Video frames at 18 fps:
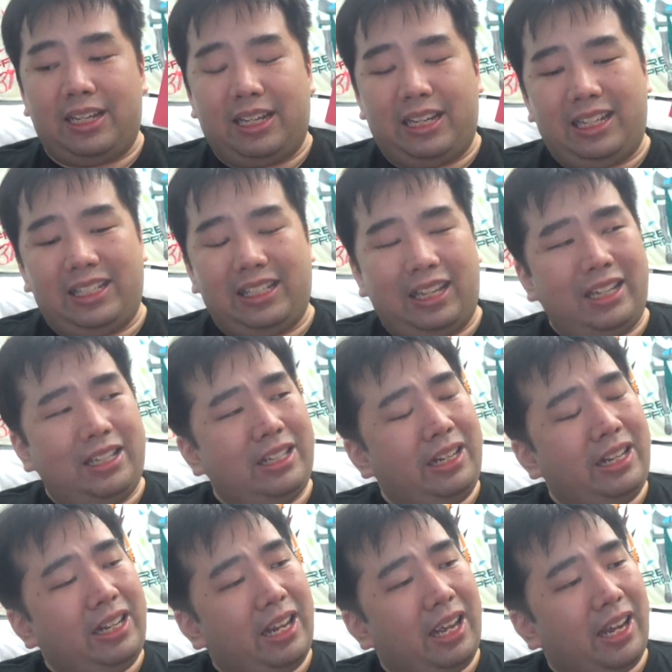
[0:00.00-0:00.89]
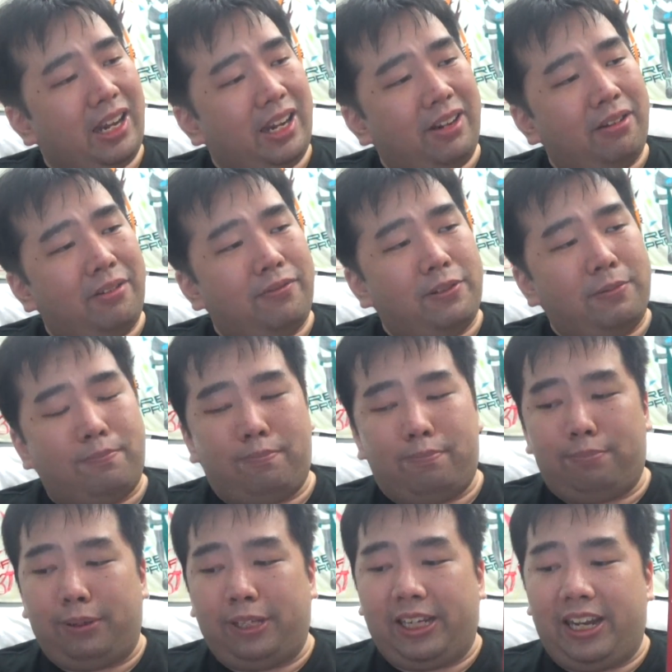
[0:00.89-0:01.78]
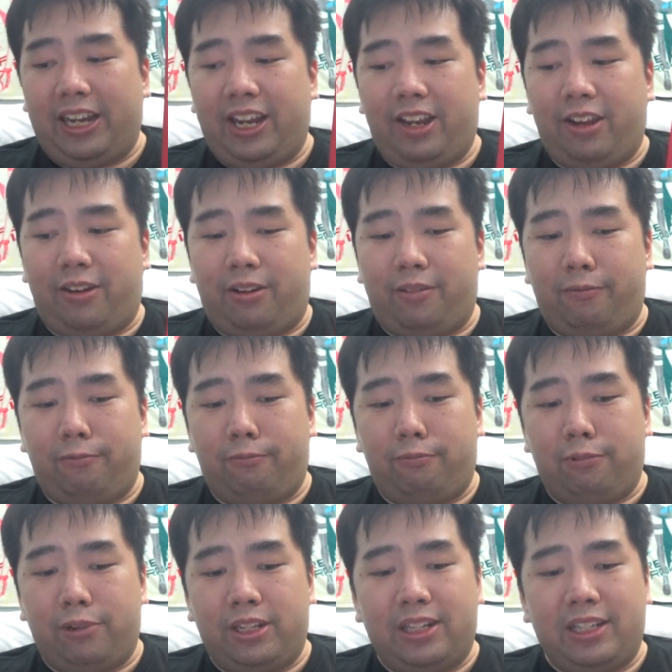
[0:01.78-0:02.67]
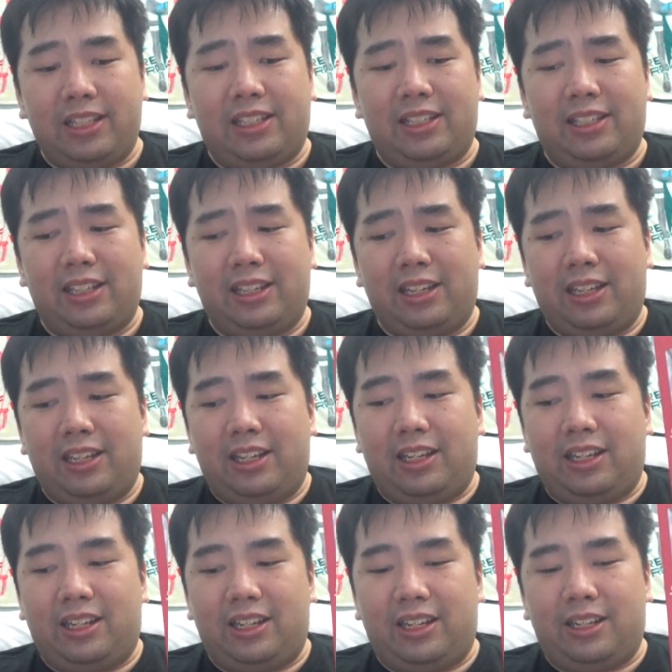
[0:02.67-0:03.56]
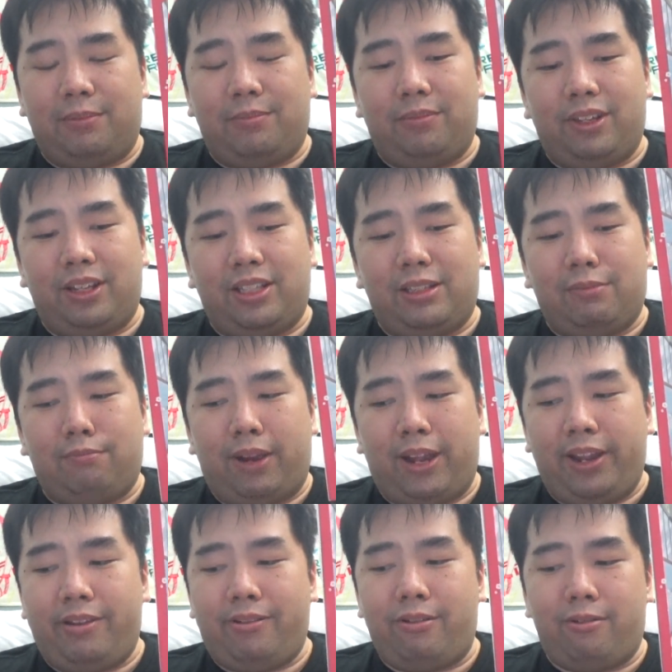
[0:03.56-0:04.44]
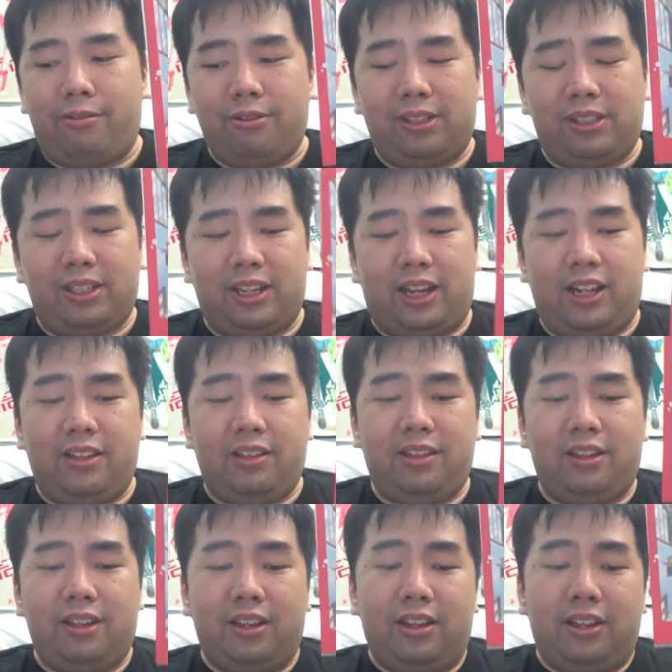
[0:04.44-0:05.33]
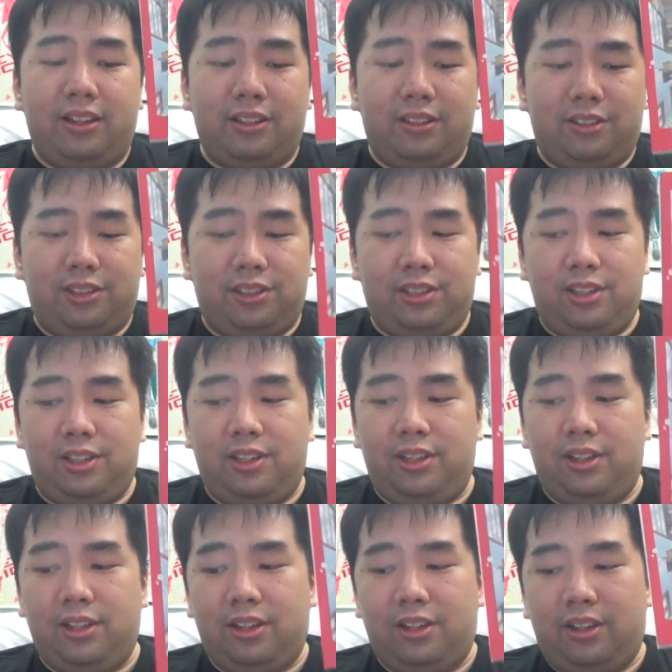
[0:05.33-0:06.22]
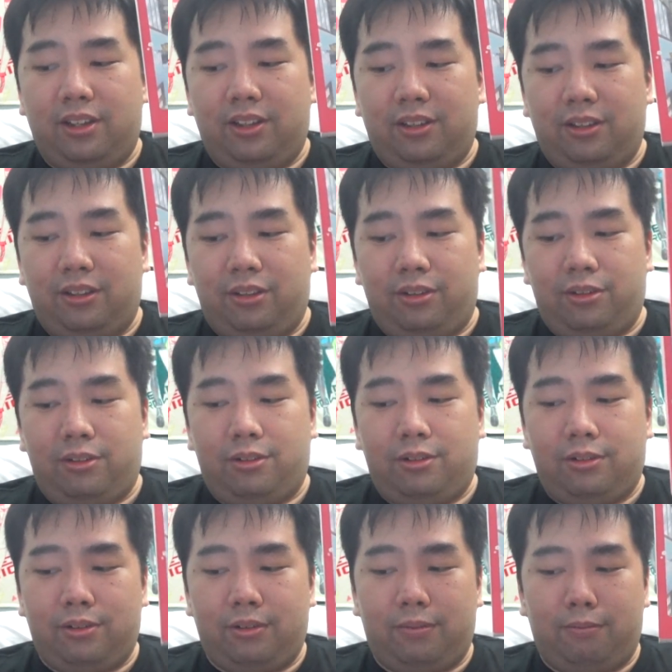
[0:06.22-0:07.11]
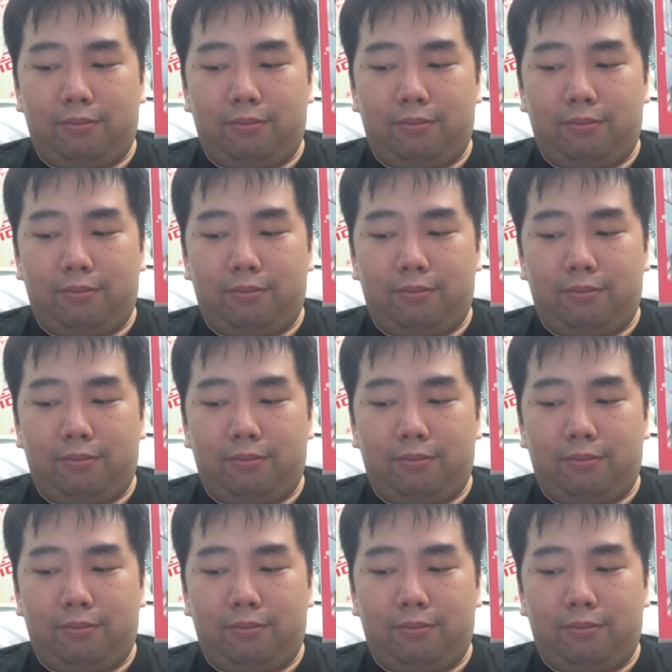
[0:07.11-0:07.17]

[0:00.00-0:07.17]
it's actually kind of a play on words. Um, it's Maiko-san Chi no